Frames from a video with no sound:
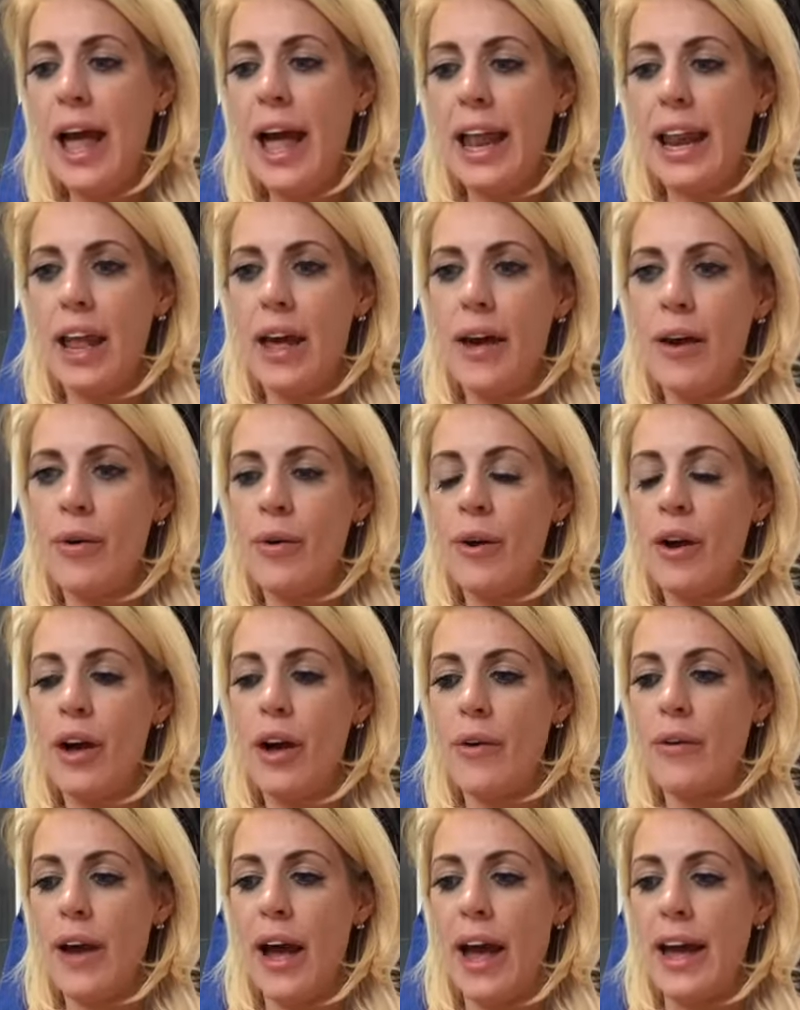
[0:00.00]
Hello,
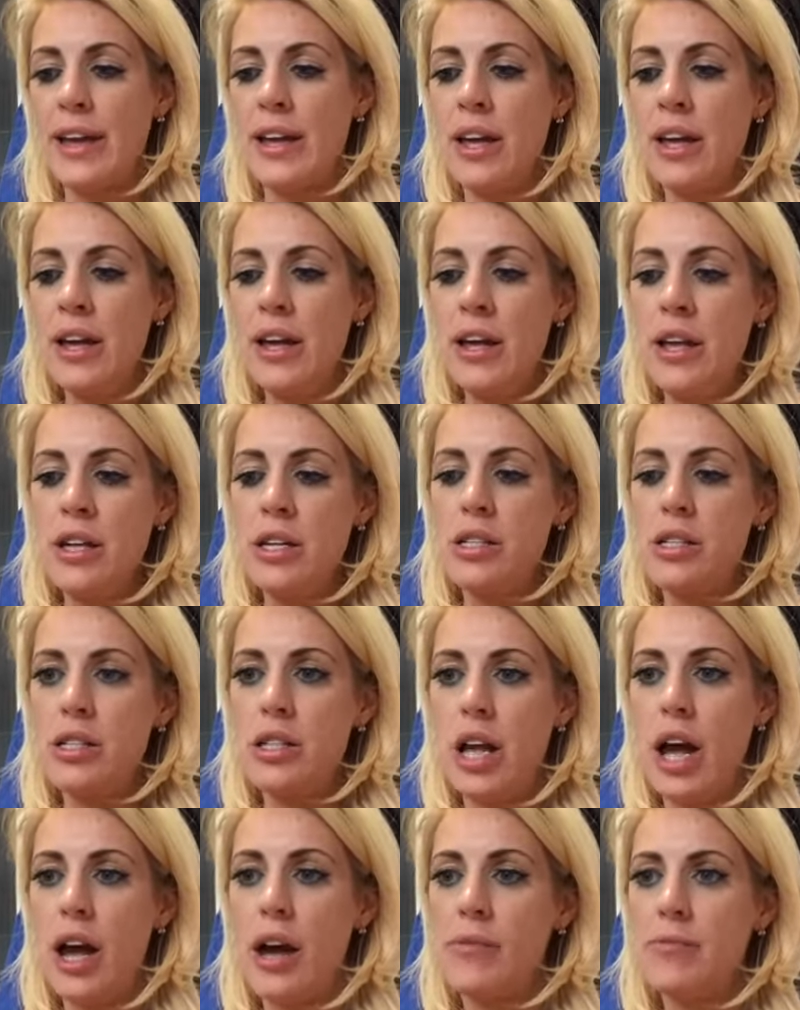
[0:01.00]
okay,
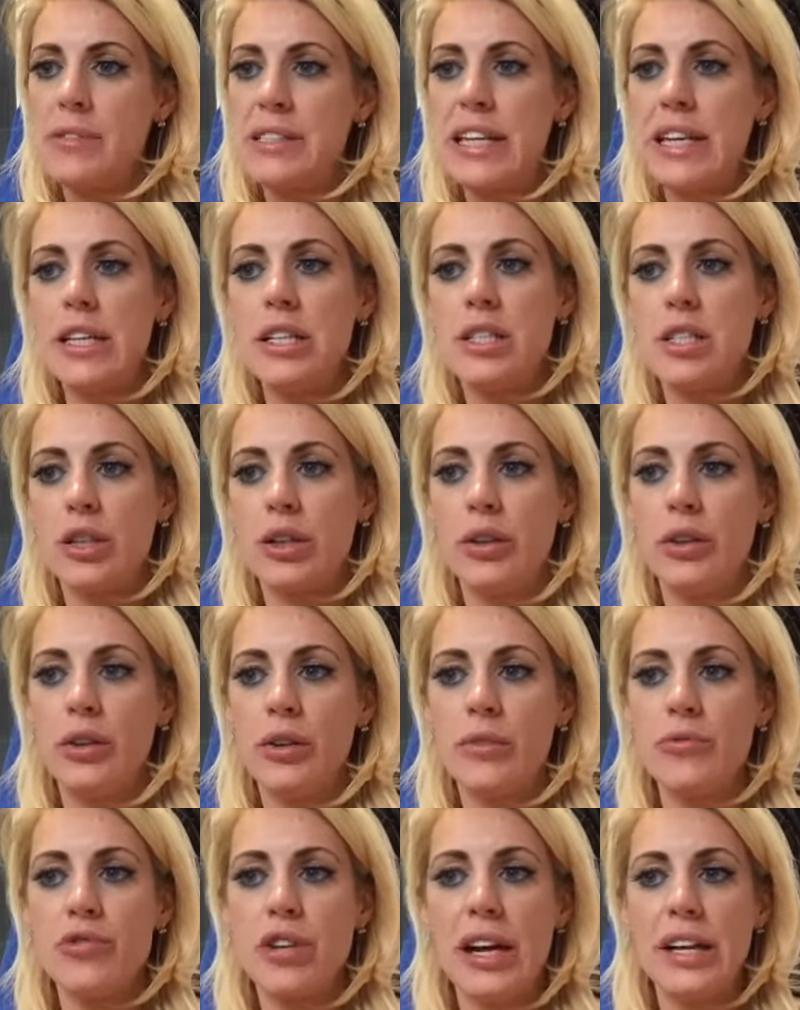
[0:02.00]
so I'm still in school.
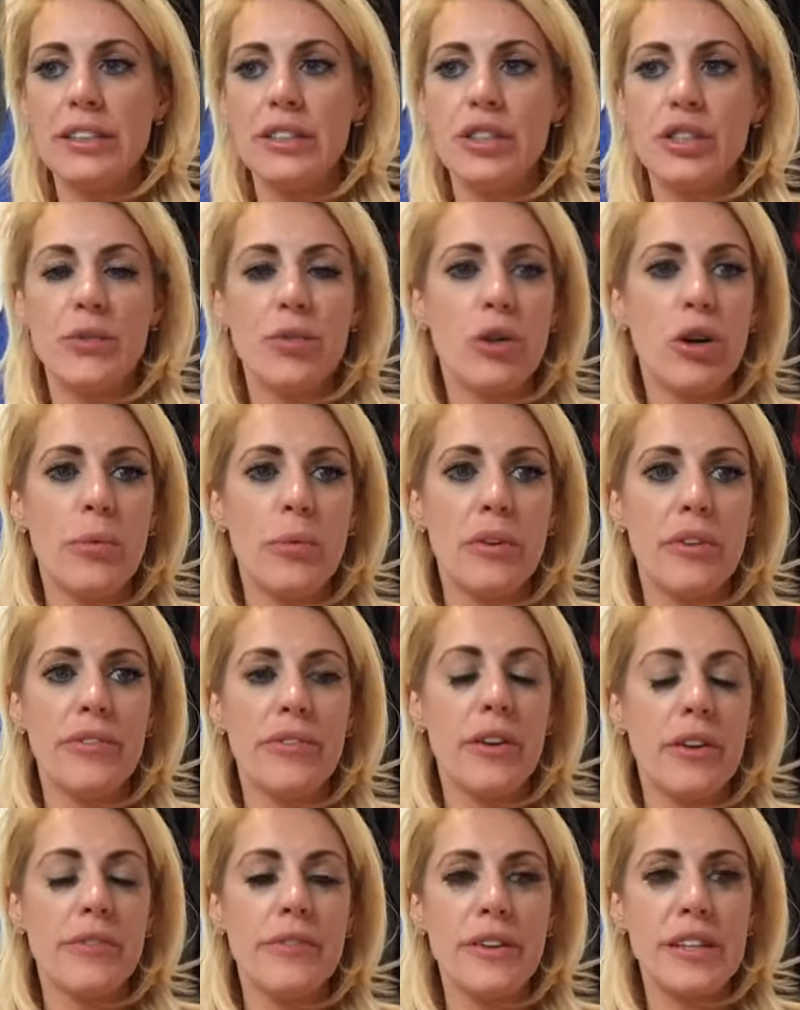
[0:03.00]
I'm trying to do a couple of
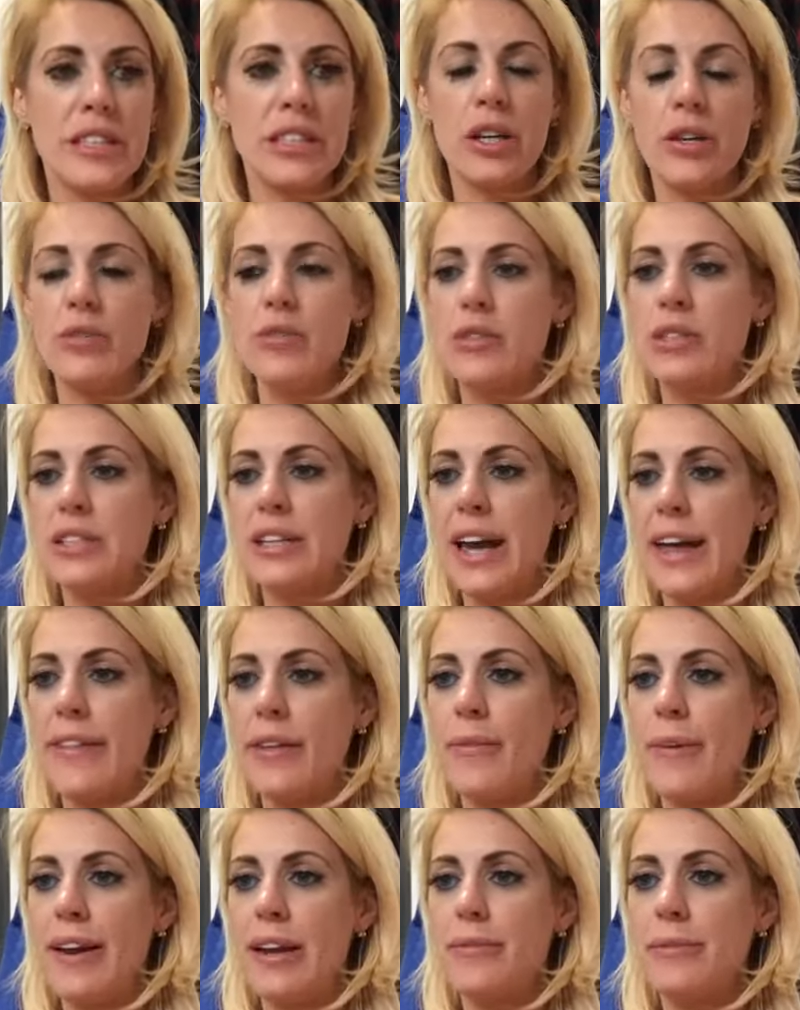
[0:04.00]
videos together
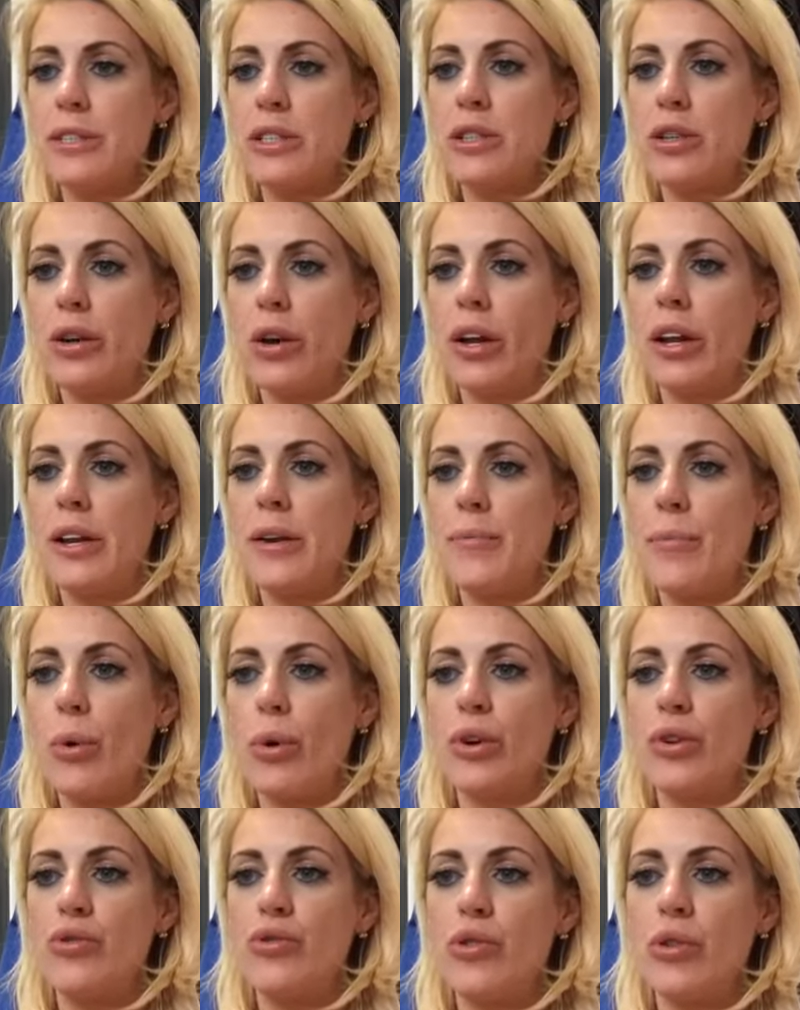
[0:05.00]
while I'm in school and I'm
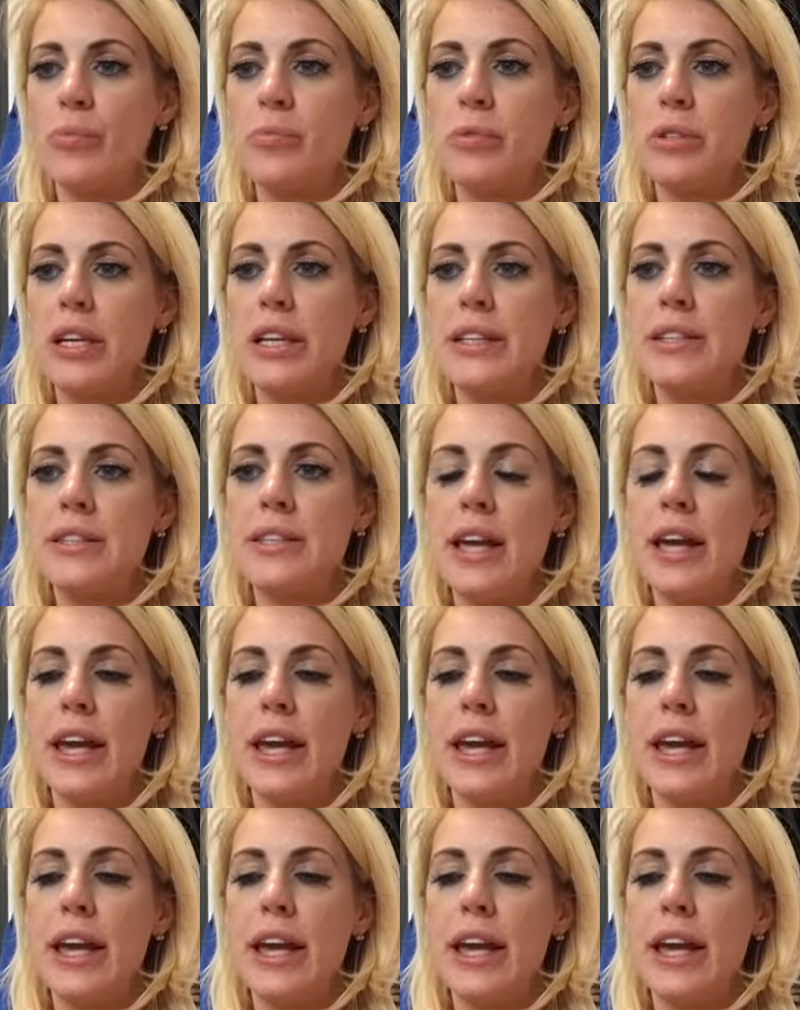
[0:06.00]
uninterrupted.